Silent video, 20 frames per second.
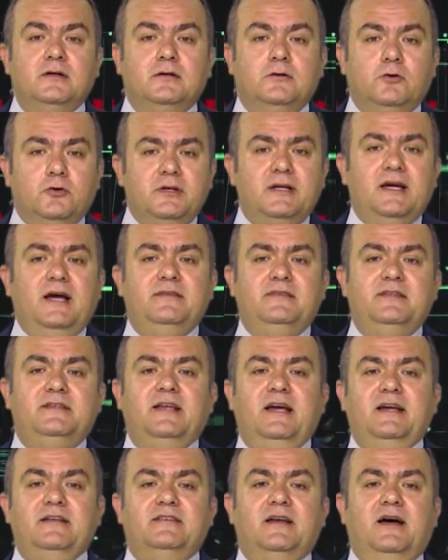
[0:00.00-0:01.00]
Looking at the
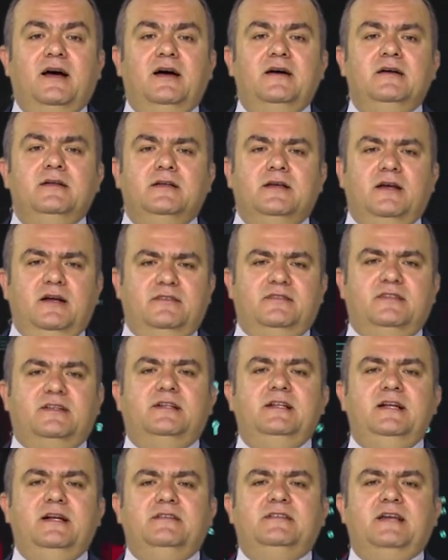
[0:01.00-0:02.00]
data, it's
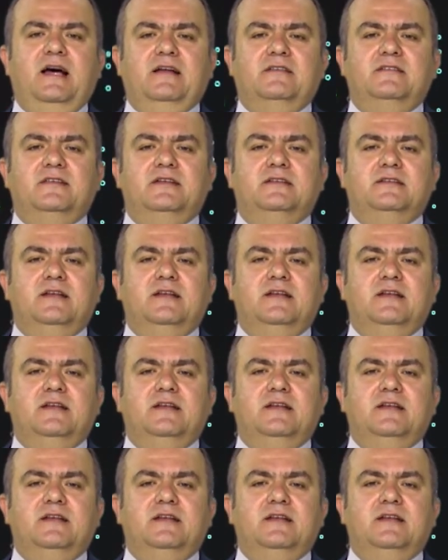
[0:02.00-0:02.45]
clear that